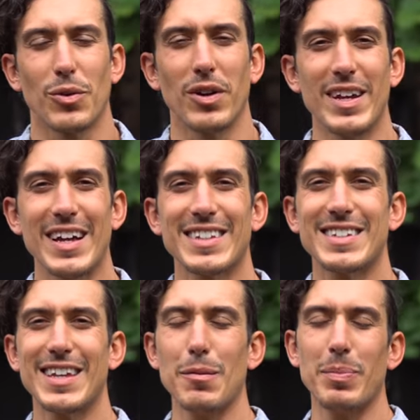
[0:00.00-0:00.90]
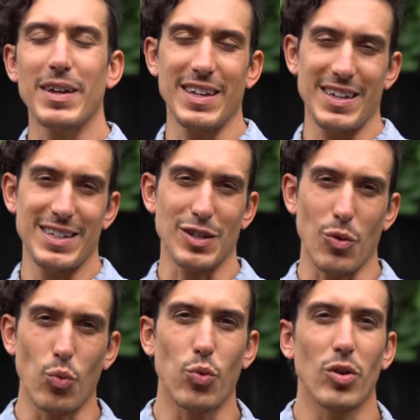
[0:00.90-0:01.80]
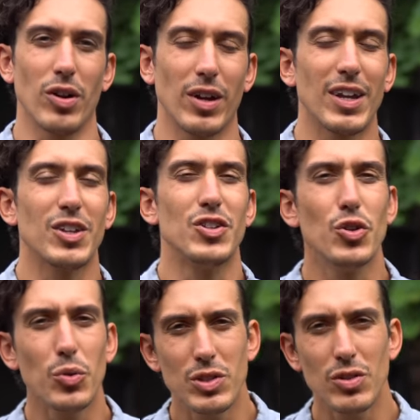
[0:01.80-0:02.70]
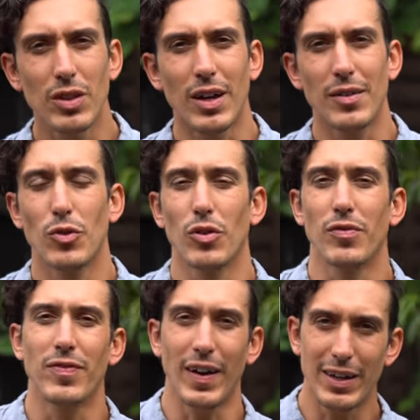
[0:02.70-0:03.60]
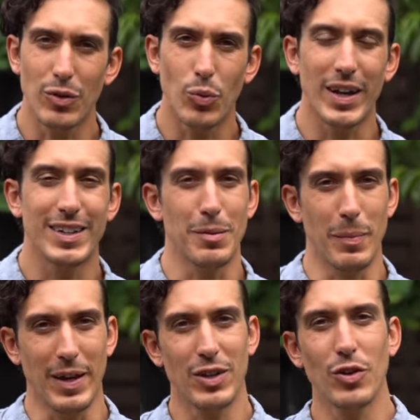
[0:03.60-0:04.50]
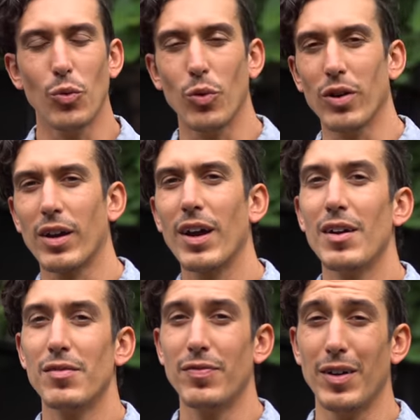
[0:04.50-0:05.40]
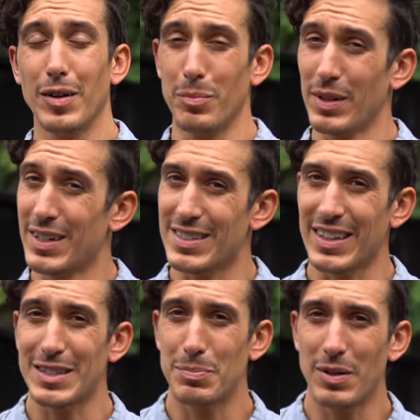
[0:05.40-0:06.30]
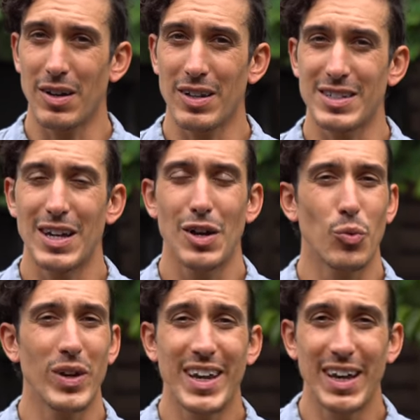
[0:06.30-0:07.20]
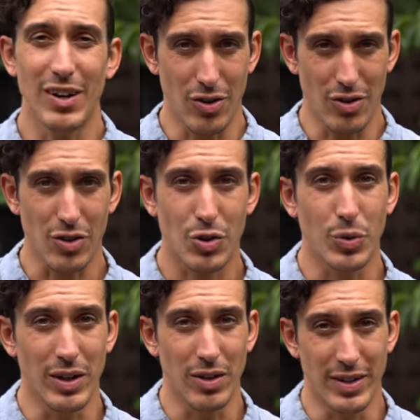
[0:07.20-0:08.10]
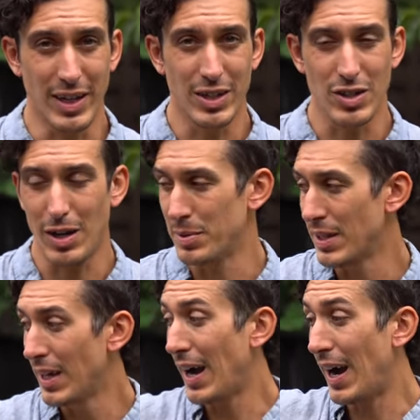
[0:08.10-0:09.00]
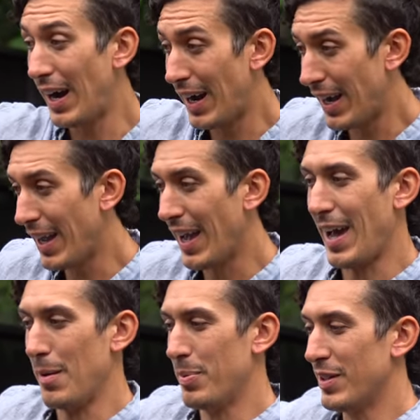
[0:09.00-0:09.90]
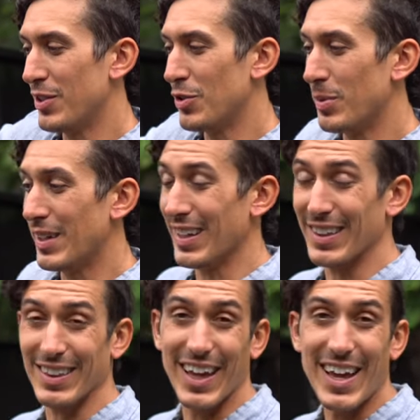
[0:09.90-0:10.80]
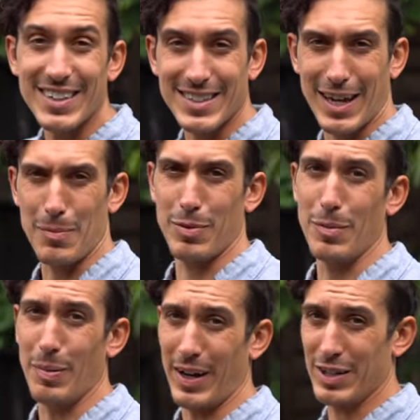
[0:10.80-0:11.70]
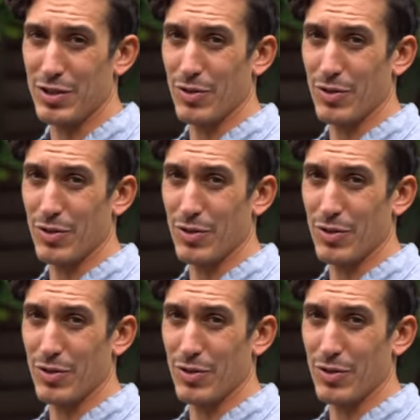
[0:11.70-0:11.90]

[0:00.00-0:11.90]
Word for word: So our next tip is work. Do what you love or find a way to make your work fun because let's be honest, we can't all quit our day jobs. I happen to be a landscaper by